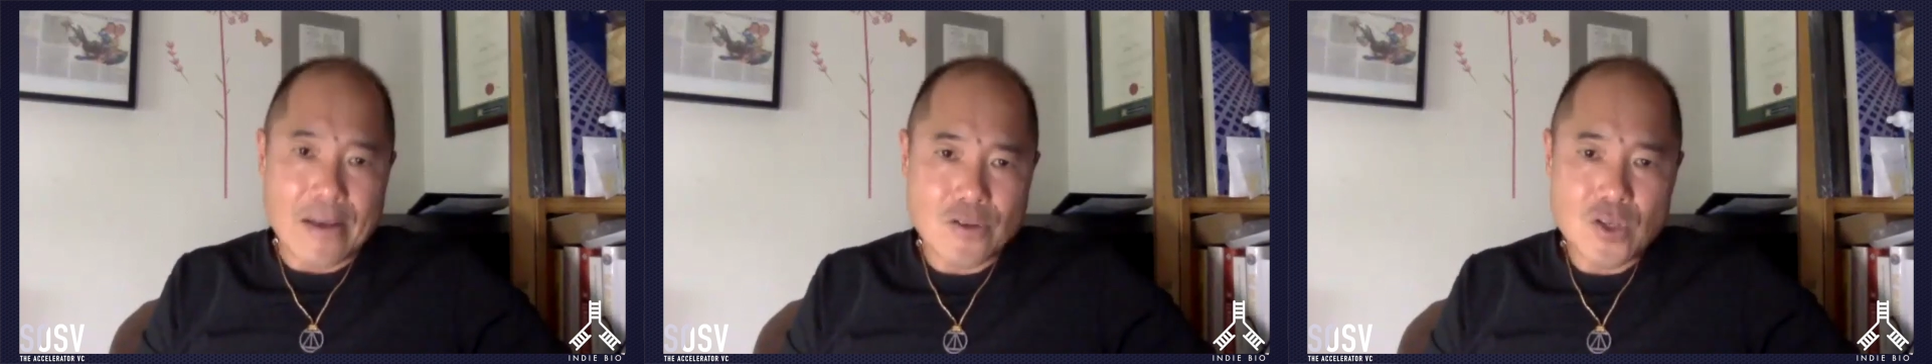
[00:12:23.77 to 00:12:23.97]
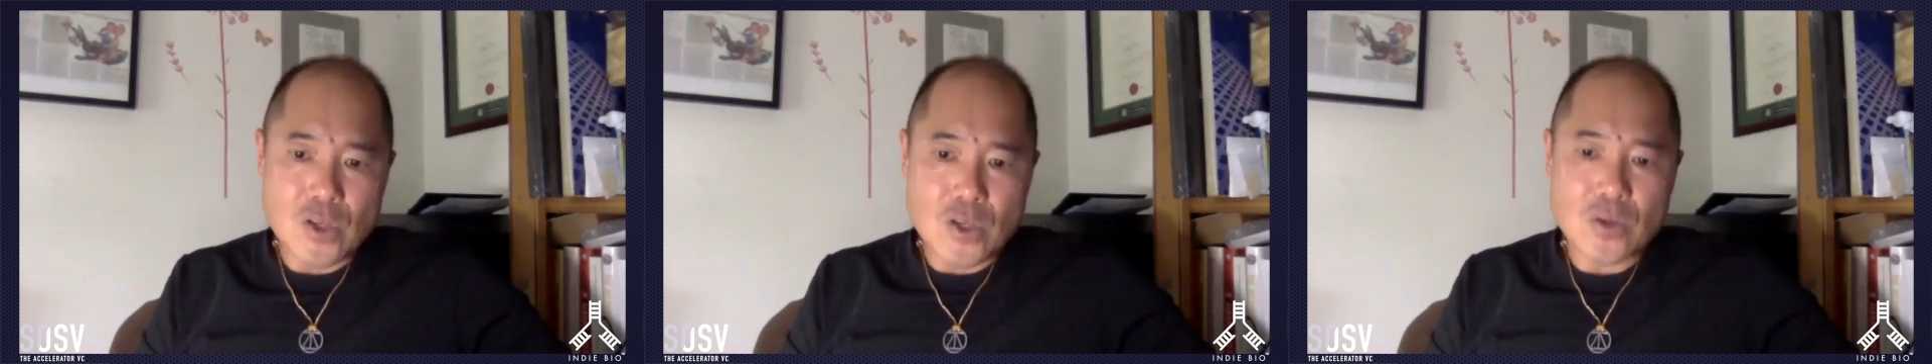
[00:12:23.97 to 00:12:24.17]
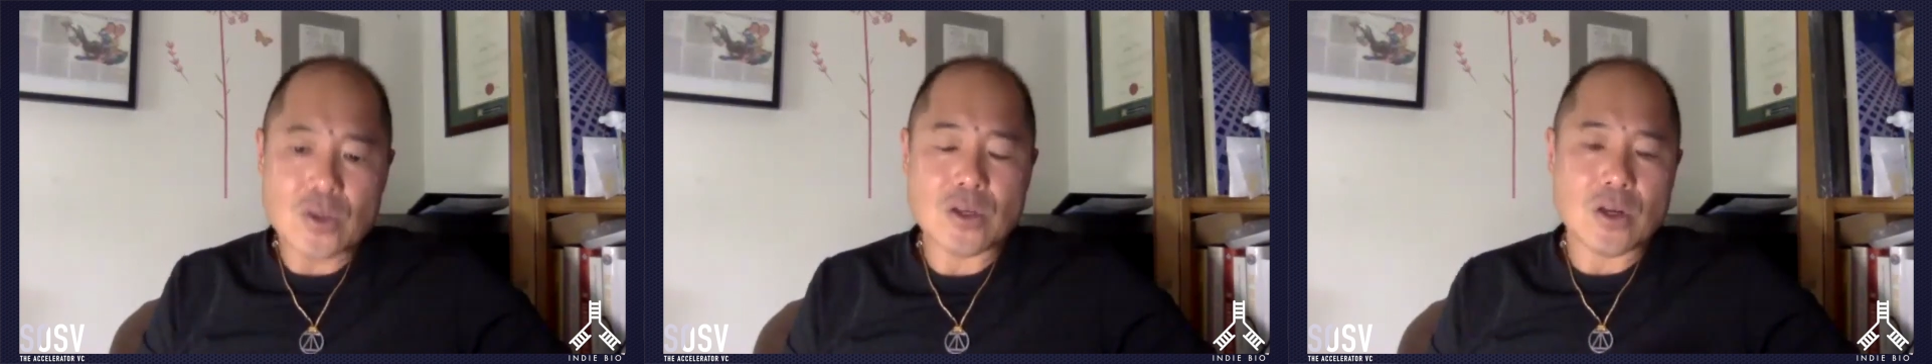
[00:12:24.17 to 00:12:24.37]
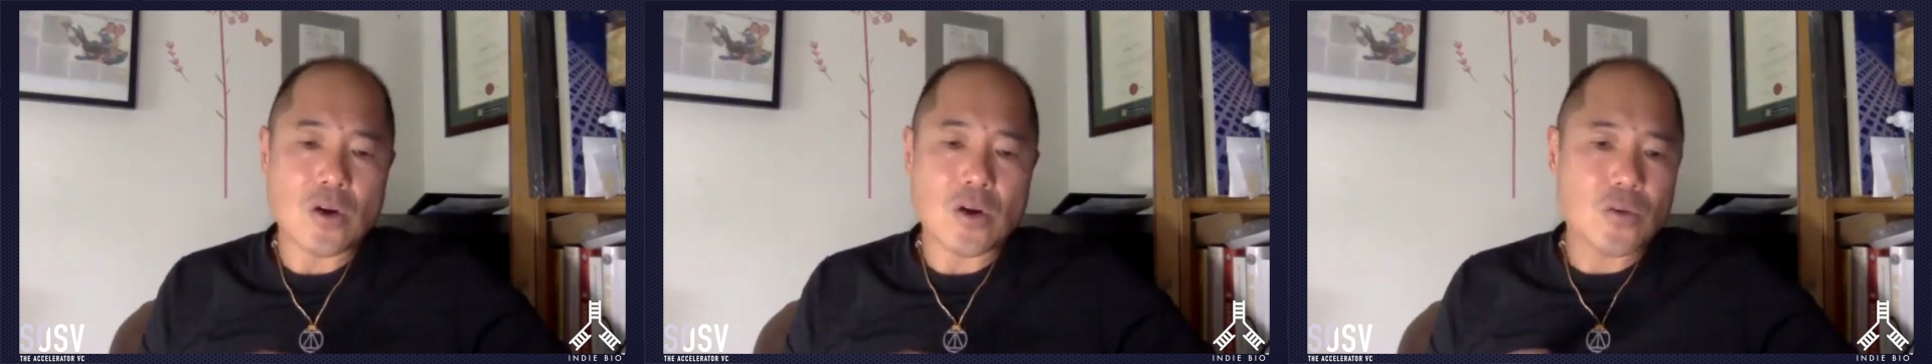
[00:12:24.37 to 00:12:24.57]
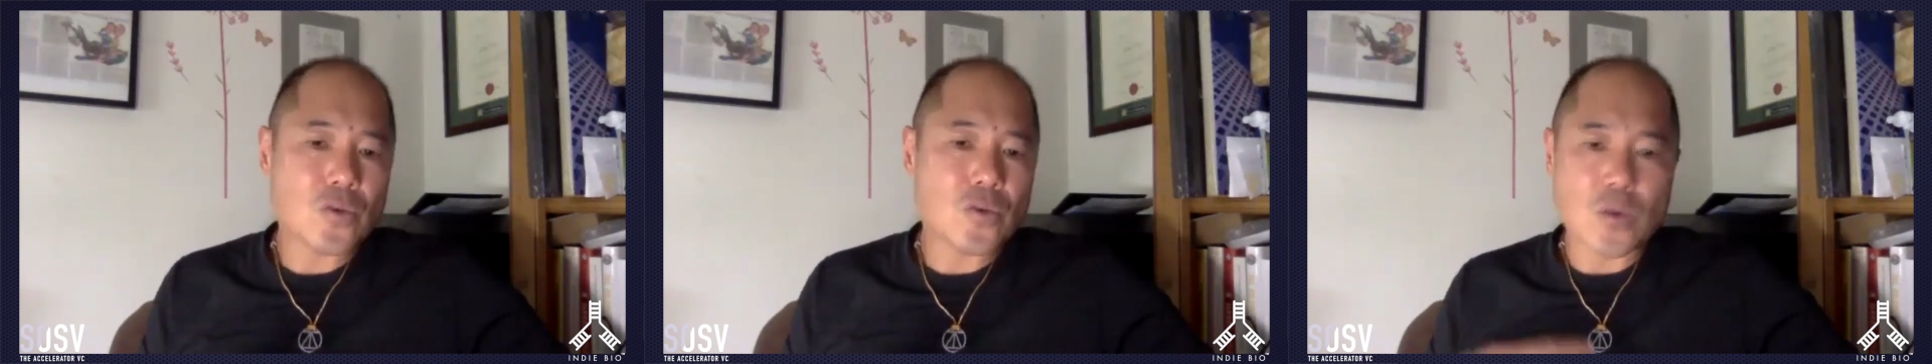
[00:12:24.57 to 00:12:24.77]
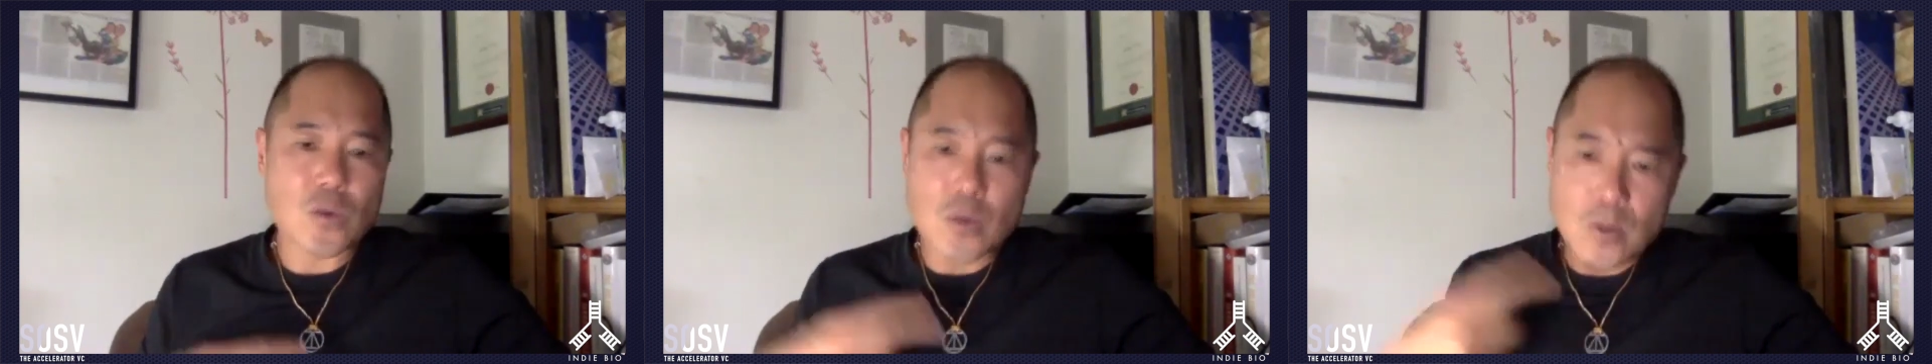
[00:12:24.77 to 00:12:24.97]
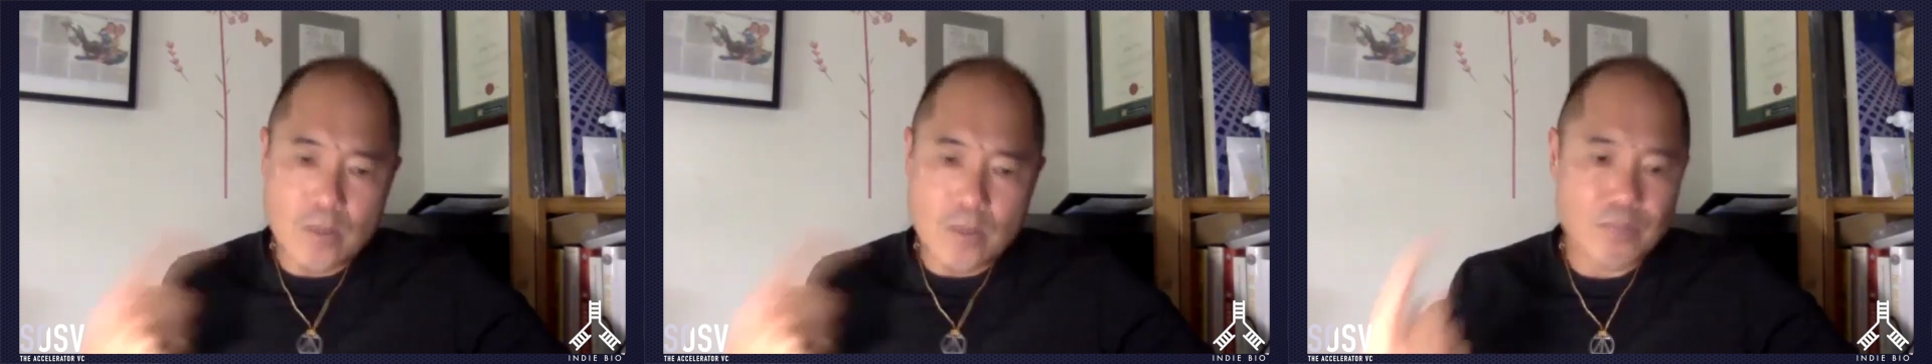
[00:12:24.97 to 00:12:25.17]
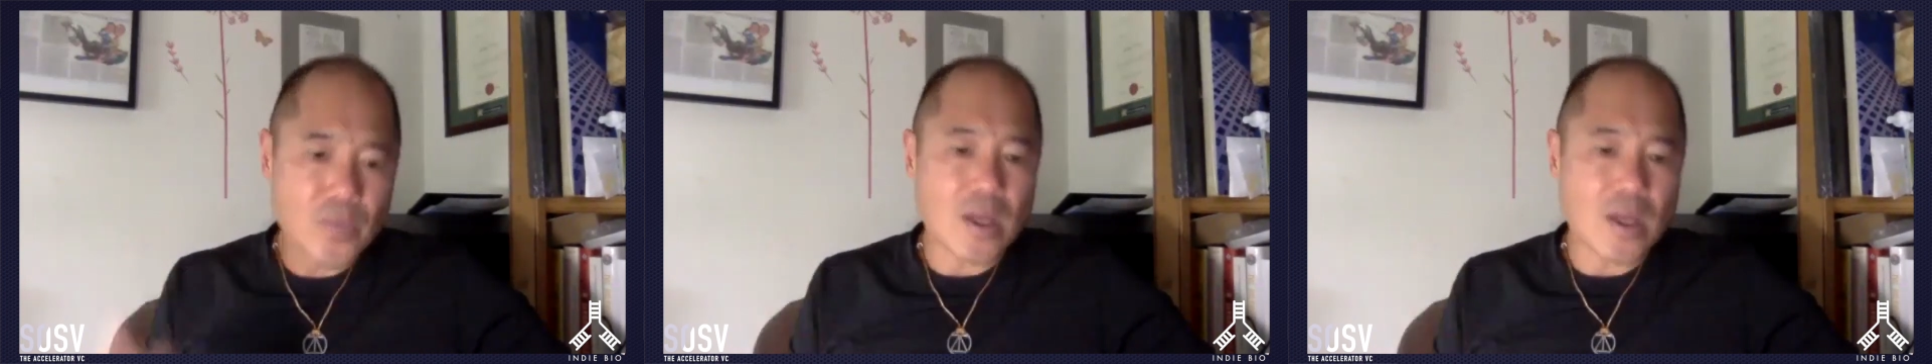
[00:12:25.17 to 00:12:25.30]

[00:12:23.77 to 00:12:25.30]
so you can go through